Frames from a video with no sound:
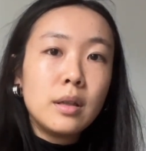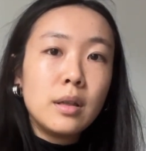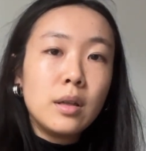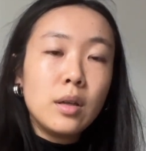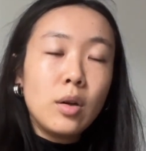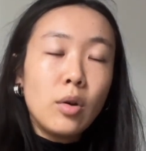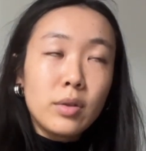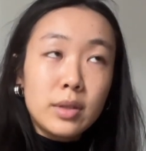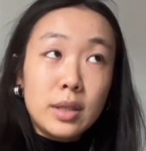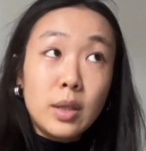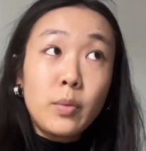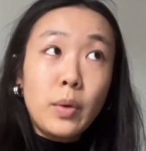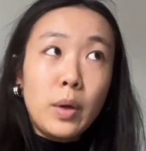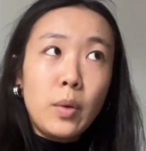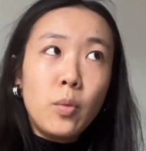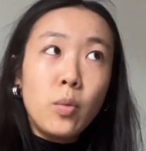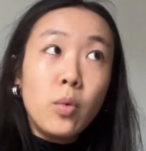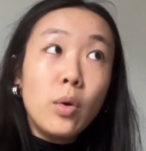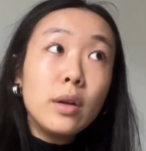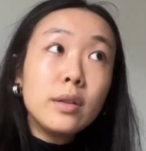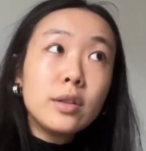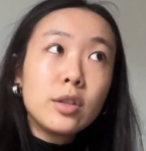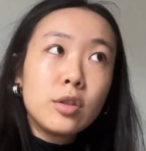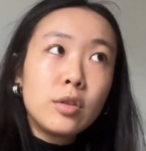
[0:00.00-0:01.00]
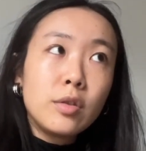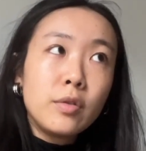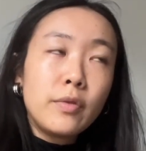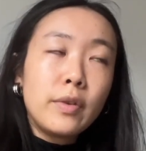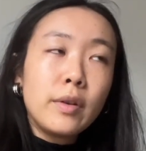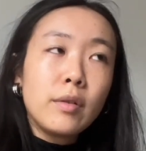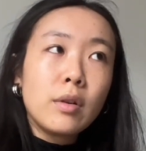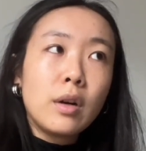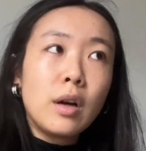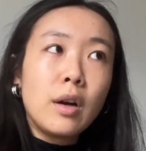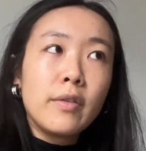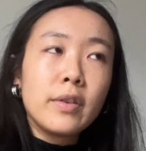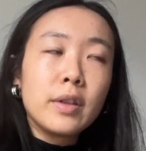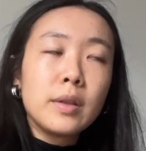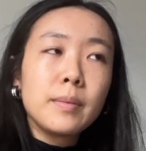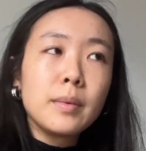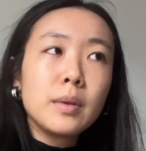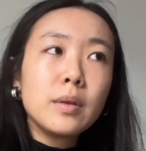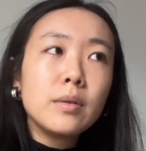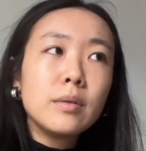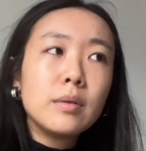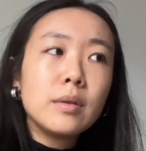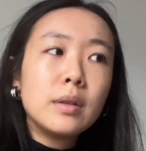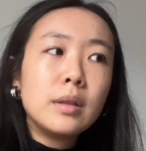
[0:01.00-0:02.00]
Also, we want to feel
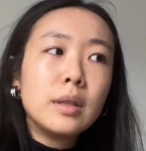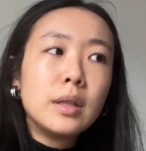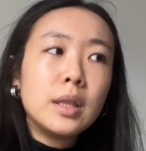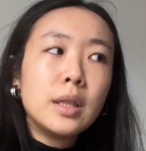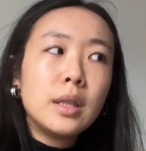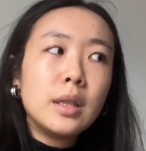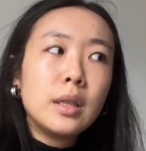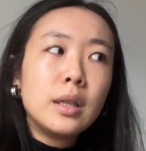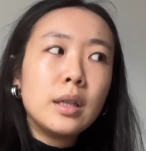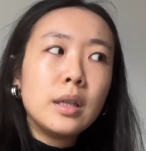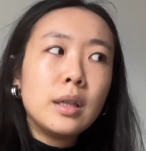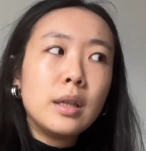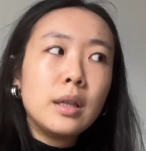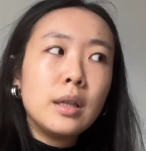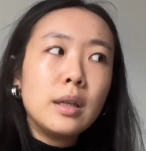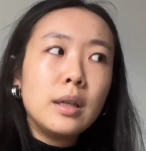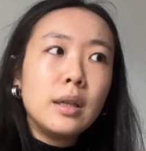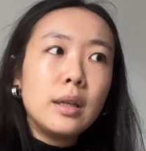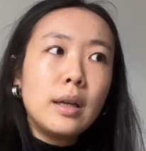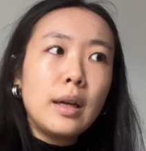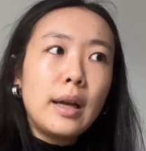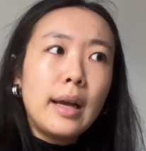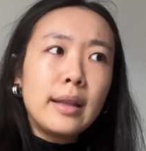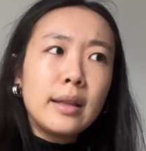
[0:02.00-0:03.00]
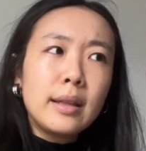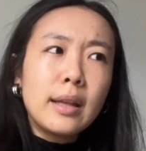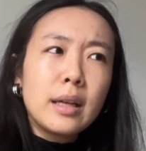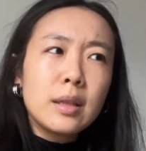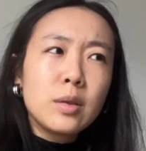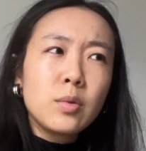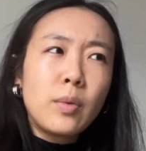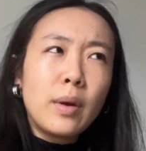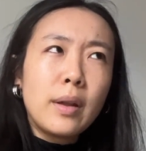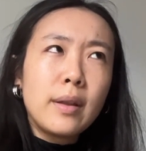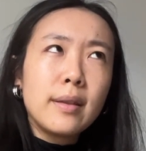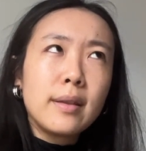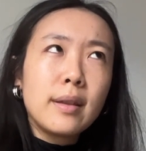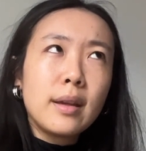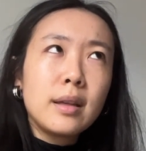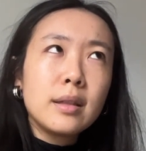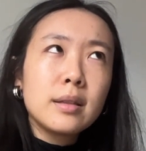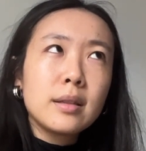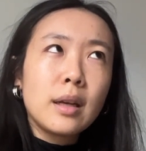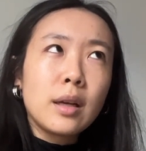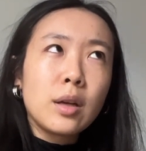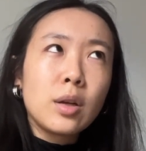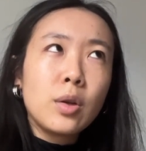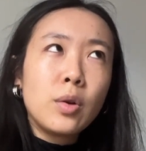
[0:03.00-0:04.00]
comfortable. And that's when things
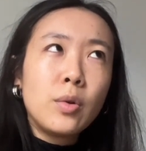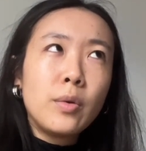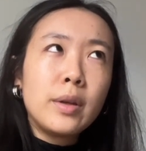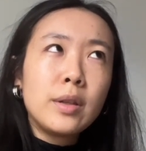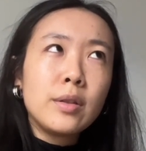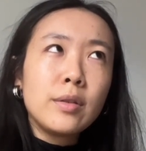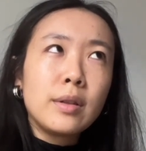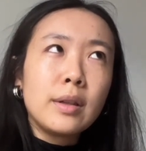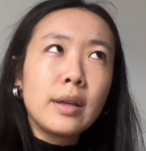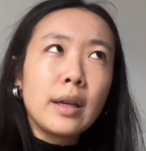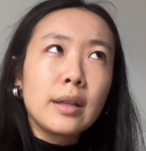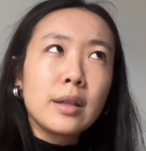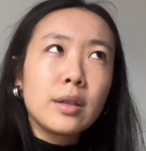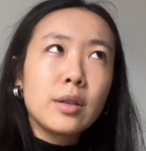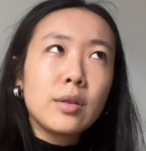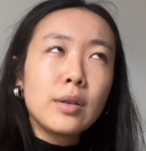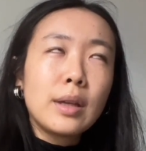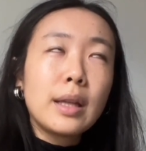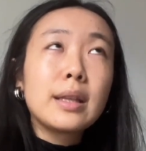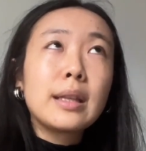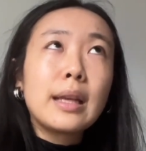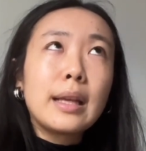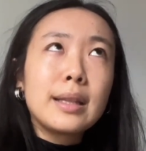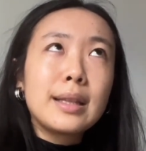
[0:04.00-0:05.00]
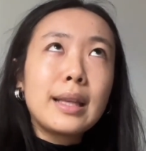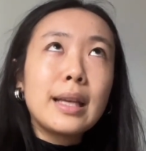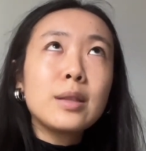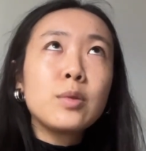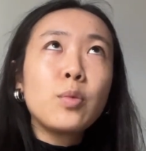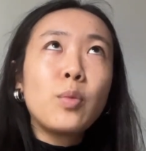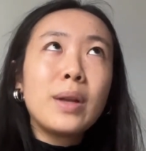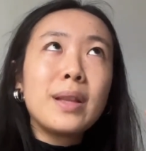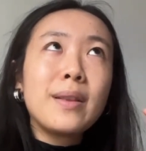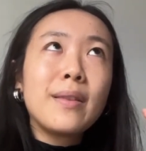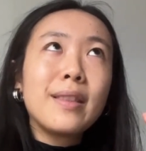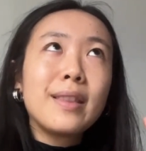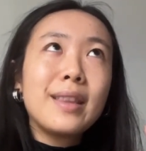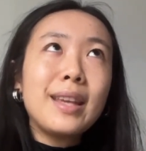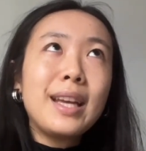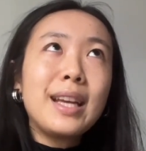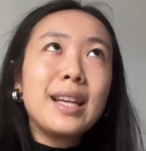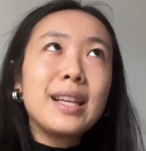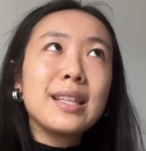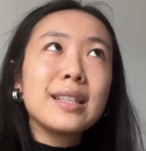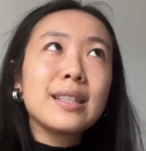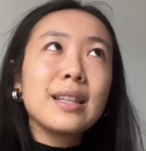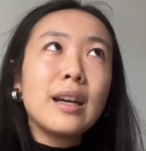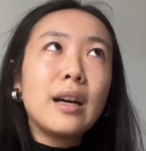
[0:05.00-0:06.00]
are going to that's when
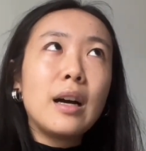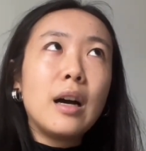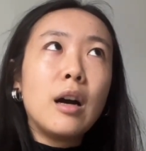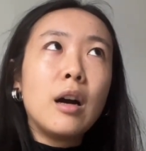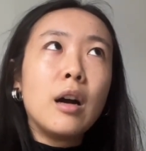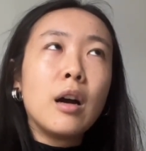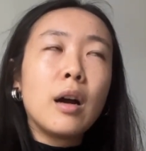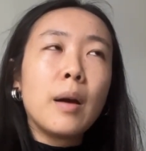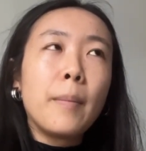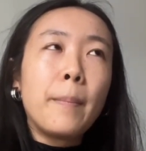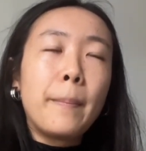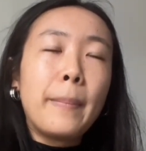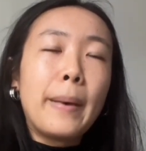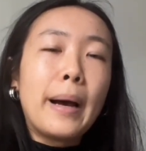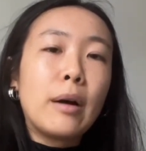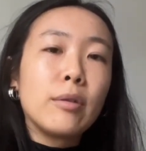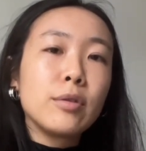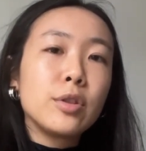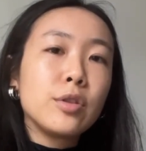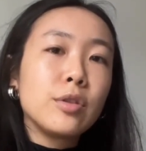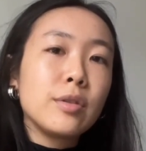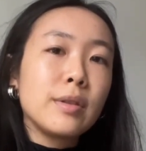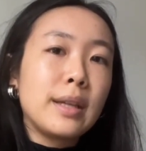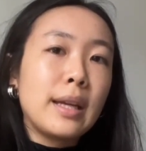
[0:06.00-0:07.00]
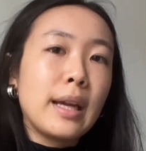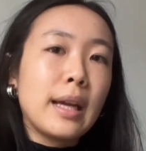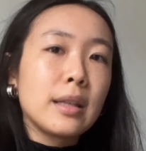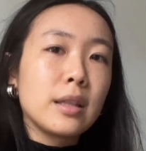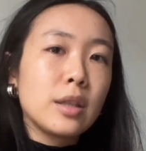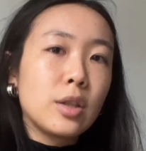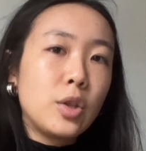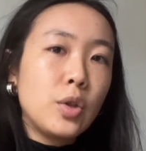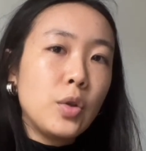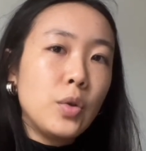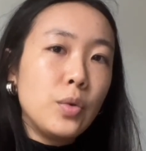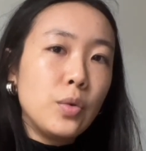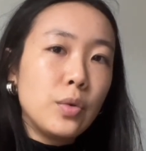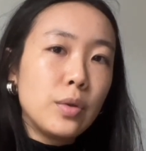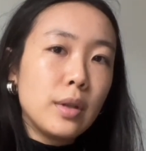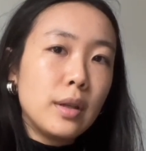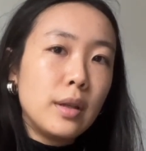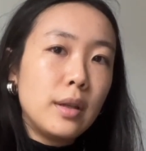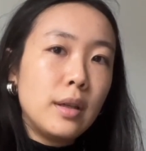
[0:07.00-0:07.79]
things are about to get good.